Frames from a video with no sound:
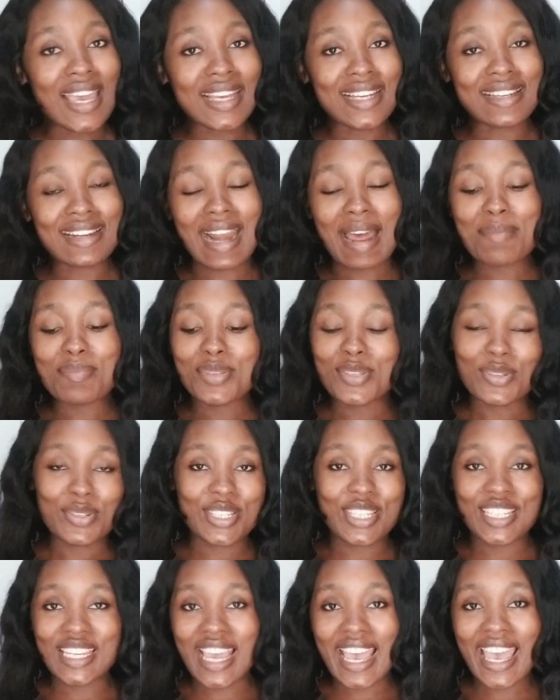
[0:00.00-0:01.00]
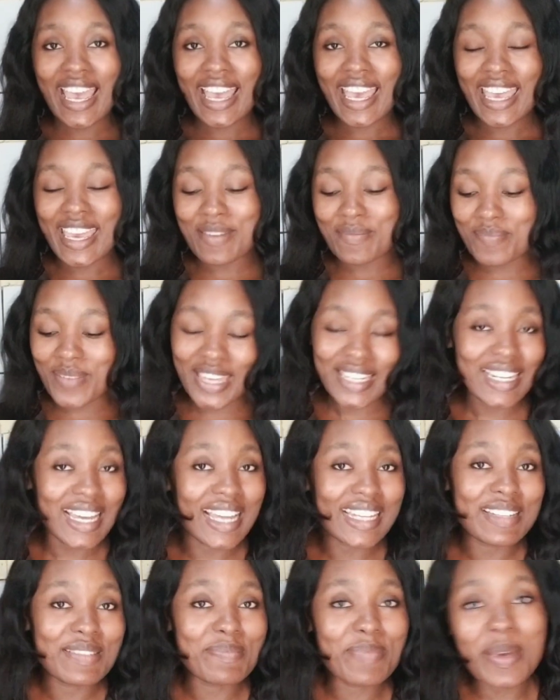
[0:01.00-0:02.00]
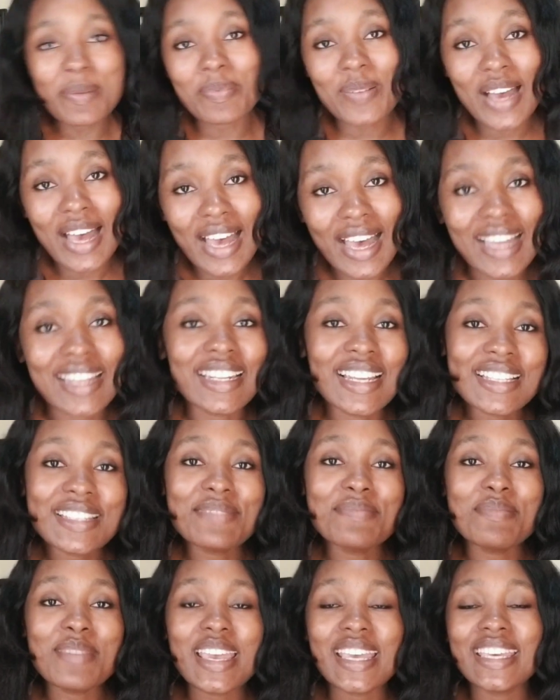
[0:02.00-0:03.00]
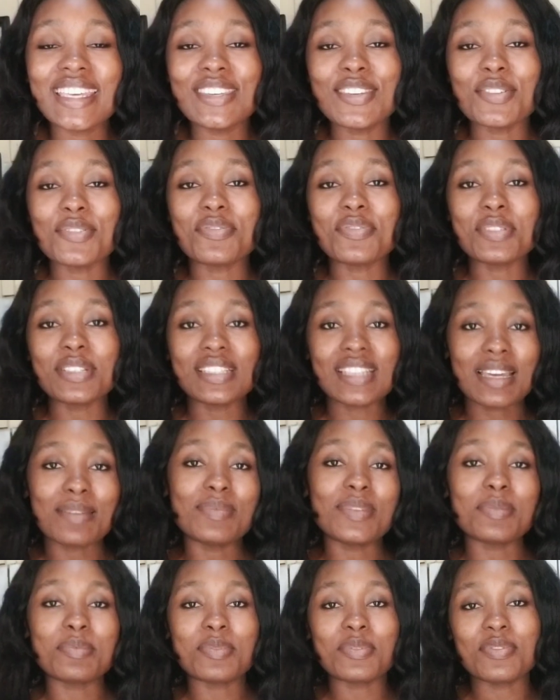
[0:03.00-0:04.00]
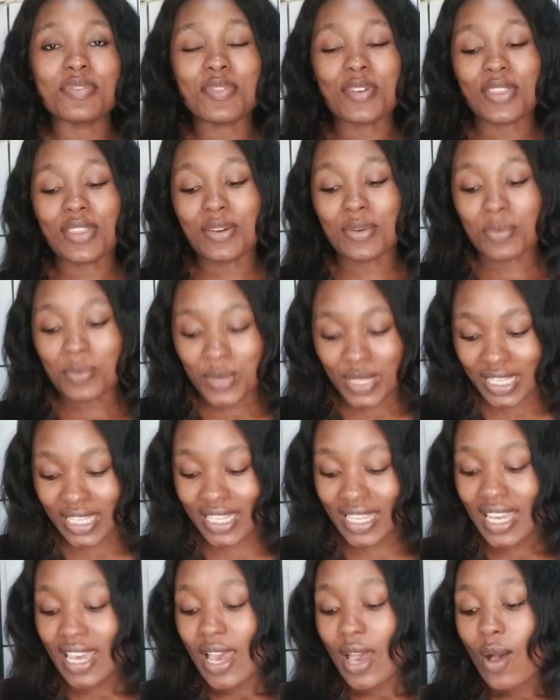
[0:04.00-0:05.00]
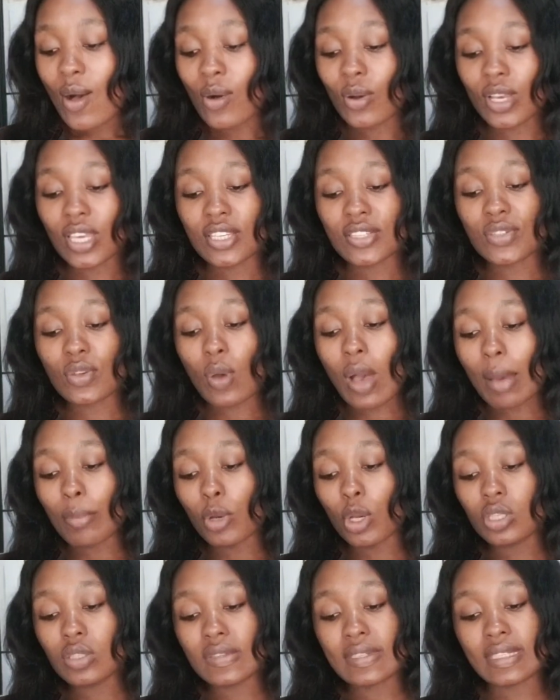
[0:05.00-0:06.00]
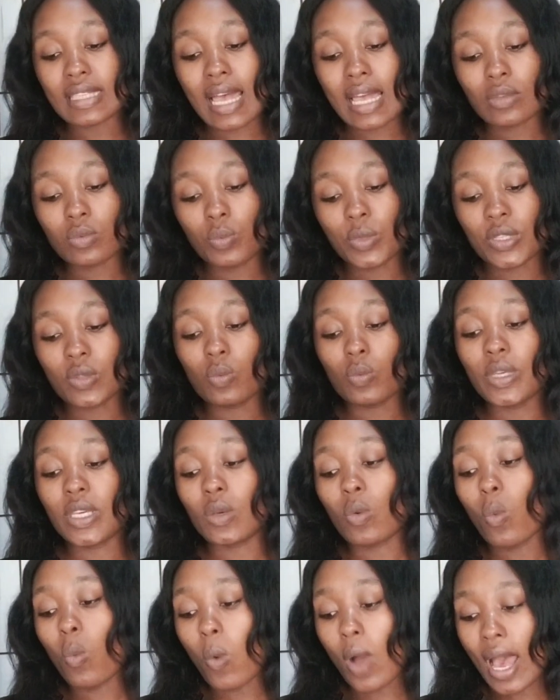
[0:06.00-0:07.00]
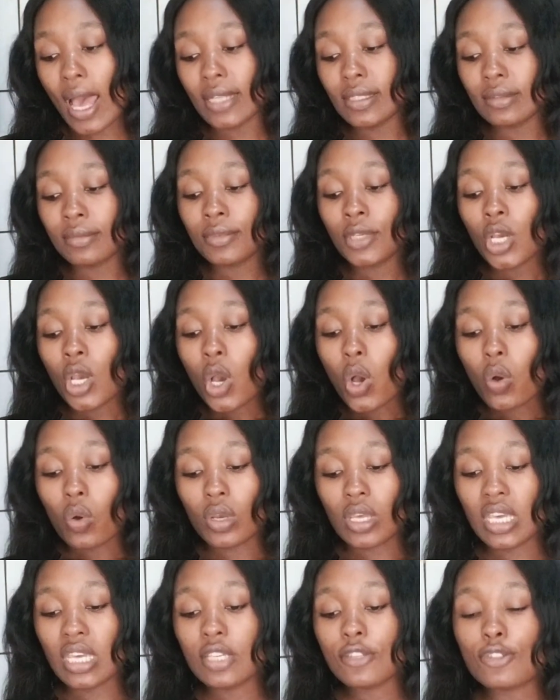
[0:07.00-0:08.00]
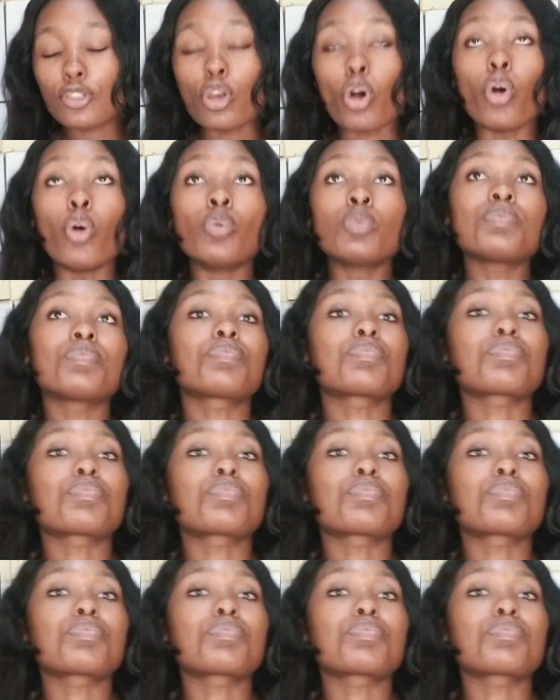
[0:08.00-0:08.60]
grab your chair, a pen and a paper, and let's make your food timetable for the week. Okay, so I'm going to start with week 1. Okay, so